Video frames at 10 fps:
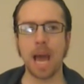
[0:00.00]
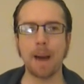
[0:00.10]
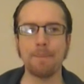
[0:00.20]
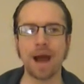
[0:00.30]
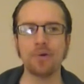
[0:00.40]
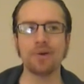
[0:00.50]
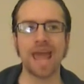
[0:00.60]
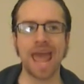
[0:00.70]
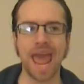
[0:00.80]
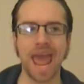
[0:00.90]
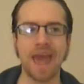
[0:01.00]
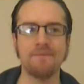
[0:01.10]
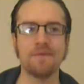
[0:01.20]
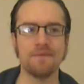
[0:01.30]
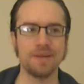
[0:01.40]
About
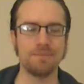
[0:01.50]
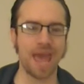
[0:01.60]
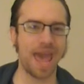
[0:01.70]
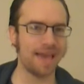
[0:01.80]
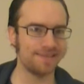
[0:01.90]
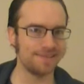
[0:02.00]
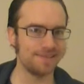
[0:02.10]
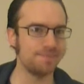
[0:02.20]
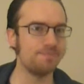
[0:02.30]
half of it passes